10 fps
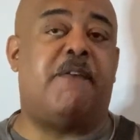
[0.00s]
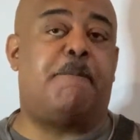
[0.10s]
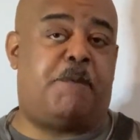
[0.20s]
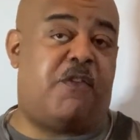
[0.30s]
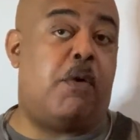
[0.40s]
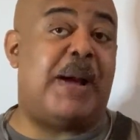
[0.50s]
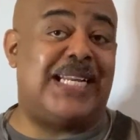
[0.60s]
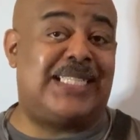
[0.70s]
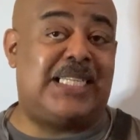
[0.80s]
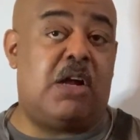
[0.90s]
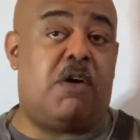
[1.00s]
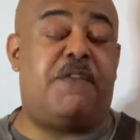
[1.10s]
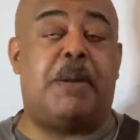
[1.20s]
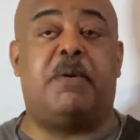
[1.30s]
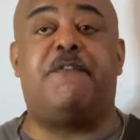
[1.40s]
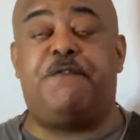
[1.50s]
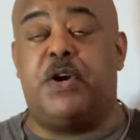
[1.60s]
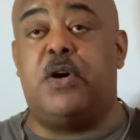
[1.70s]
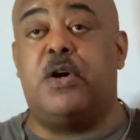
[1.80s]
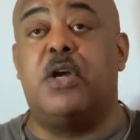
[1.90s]
for myself, I
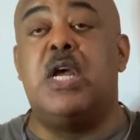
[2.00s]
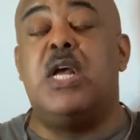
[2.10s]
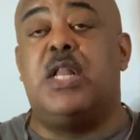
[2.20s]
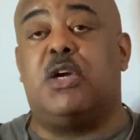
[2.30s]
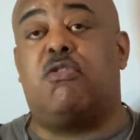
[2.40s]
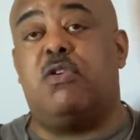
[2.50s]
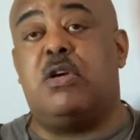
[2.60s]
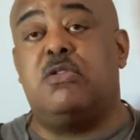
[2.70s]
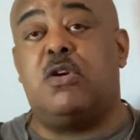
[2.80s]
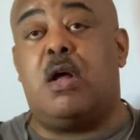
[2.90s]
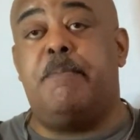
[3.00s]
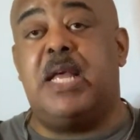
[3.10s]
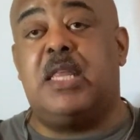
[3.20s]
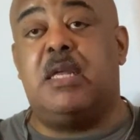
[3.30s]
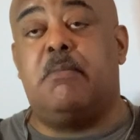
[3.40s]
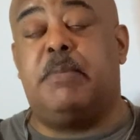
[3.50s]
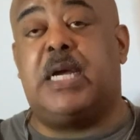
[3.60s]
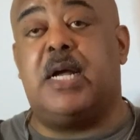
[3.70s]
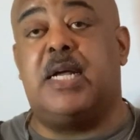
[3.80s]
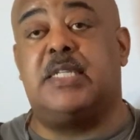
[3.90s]
prefer the CorelDraw method,
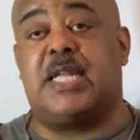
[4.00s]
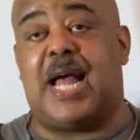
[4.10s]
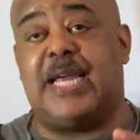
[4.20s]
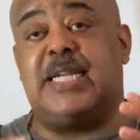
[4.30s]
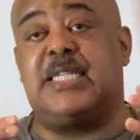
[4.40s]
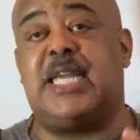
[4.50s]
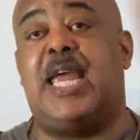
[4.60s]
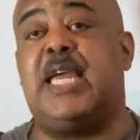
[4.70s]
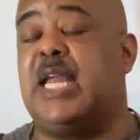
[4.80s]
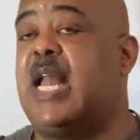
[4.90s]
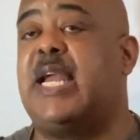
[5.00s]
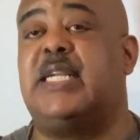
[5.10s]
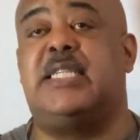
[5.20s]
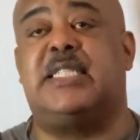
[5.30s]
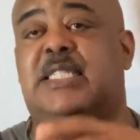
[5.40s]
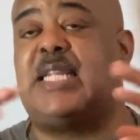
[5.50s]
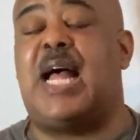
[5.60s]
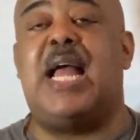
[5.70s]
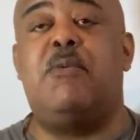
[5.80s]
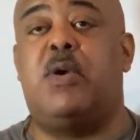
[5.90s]
because I can take and I can
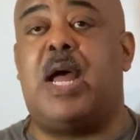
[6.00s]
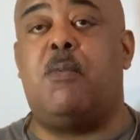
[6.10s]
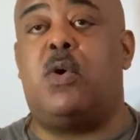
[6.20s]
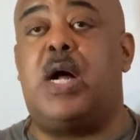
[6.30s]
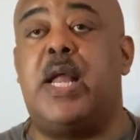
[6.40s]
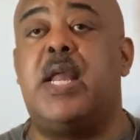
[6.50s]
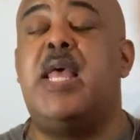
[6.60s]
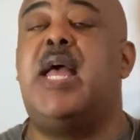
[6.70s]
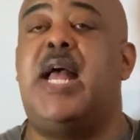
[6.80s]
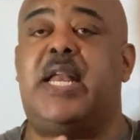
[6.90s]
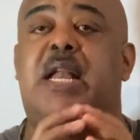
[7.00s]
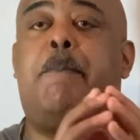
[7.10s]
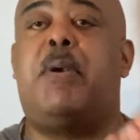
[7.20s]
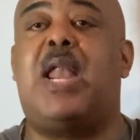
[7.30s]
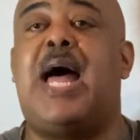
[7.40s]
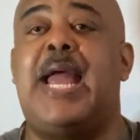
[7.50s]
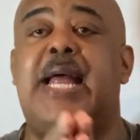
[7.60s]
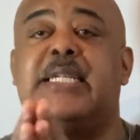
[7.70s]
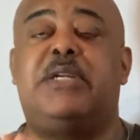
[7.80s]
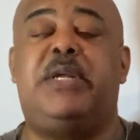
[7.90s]
design what I want and then apply
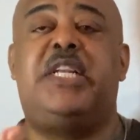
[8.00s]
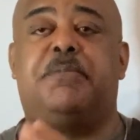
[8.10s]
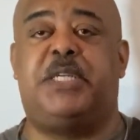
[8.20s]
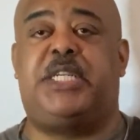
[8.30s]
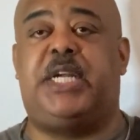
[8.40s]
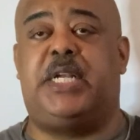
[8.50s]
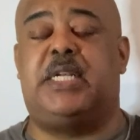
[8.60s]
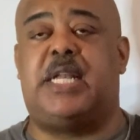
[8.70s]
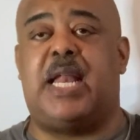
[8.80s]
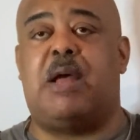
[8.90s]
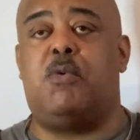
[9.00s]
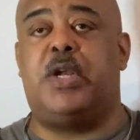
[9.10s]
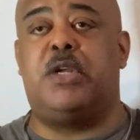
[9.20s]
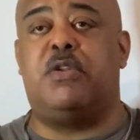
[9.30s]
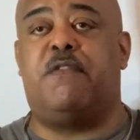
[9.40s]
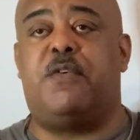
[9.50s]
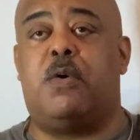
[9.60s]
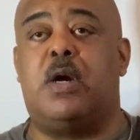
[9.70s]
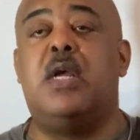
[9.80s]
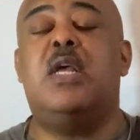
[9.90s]
it to each machine that I want to use it for.
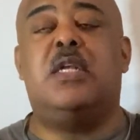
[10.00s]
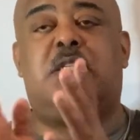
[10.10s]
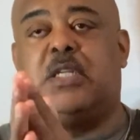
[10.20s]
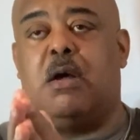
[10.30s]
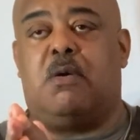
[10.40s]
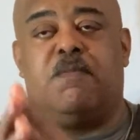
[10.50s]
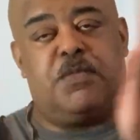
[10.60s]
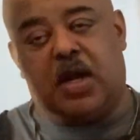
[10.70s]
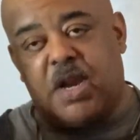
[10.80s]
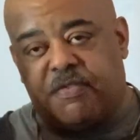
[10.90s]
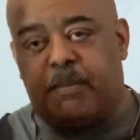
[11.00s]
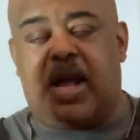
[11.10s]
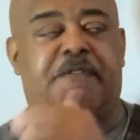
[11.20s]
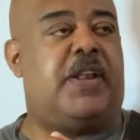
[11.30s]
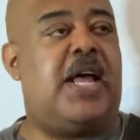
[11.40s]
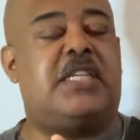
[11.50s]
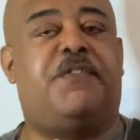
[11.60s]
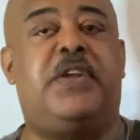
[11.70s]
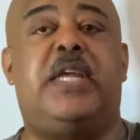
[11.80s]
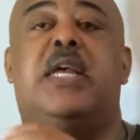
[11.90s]
So enough of my
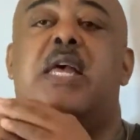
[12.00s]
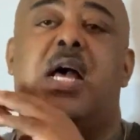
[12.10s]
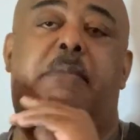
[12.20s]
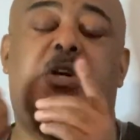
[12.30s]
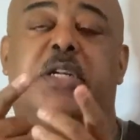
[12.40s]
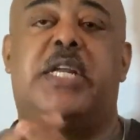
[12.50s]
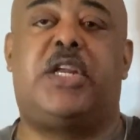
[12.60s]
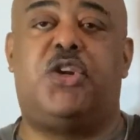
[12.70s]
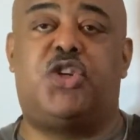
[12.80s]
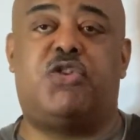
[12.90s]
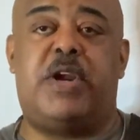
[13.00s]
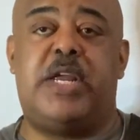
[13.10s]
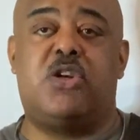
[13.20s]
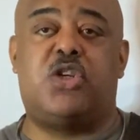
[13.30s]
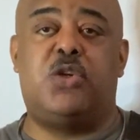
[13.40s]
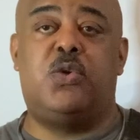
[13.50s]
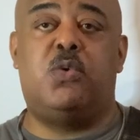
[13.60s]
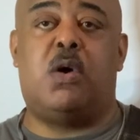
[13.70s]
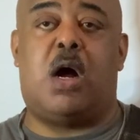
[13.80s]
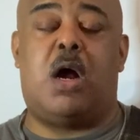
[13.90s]
philosophy. I'm going to take you straight
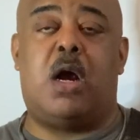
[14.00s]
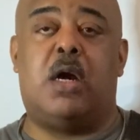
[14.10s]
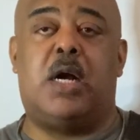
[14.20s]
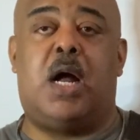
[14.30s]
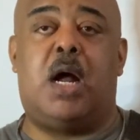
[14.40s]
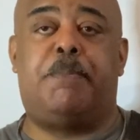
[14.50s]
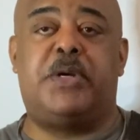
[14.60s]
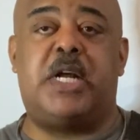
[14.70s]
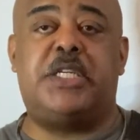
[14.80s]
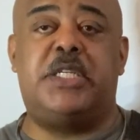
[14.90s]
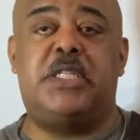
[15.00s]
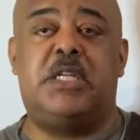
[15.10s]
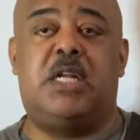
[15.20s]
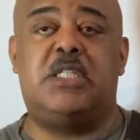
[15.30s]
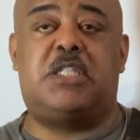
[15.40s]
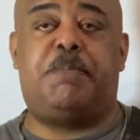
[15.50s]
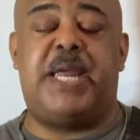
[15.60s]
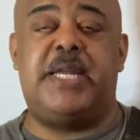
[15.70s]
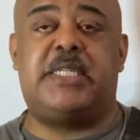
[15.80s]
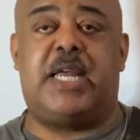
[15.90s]
to our production
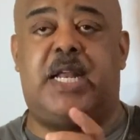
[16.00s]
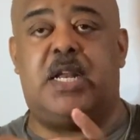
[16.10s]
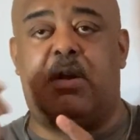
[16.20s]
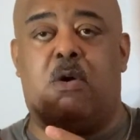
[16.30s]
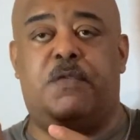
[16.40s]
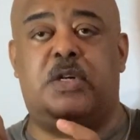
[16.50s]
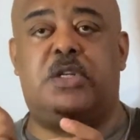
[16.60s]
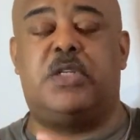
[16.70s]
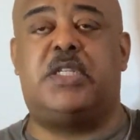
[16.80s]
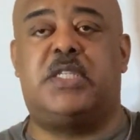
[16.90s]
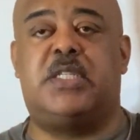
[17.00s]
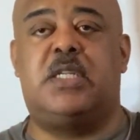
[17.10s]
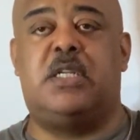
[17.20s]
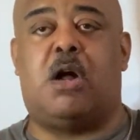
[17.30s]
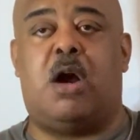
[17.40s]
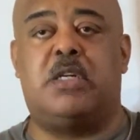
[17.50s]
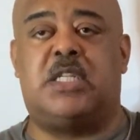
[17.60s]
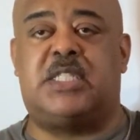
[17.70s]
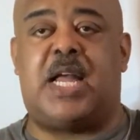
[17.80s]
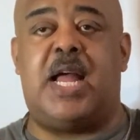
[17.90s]
space, and then over to our
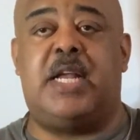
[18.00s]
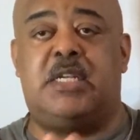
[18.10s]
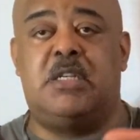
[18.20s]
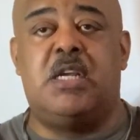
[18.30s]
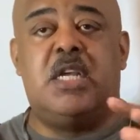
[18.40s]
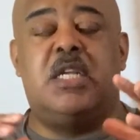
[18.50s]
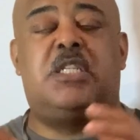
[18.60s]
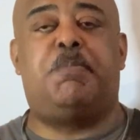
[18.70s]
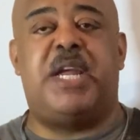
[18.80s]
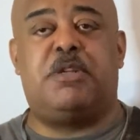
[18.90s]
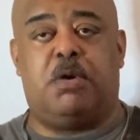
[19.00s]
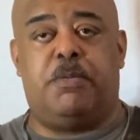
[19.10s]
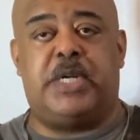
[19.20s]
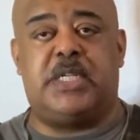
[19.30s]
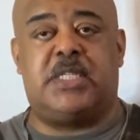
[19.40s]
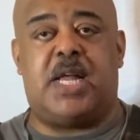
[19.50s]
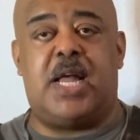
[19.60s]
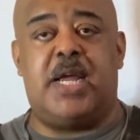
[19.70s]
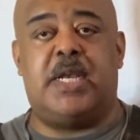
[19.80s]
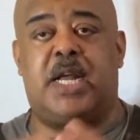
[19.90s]
design space where we
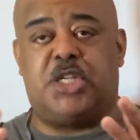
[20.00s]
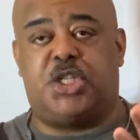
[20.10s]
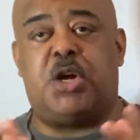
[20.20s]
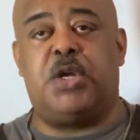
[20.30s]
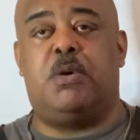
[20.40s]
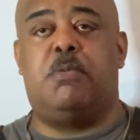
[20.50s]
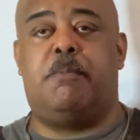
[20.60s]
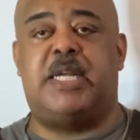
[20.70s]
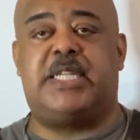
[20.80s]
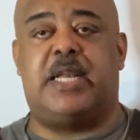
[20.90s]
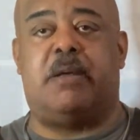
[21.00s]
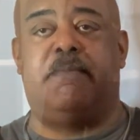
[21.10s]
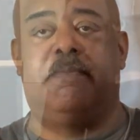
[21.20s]
design, and show you my setup.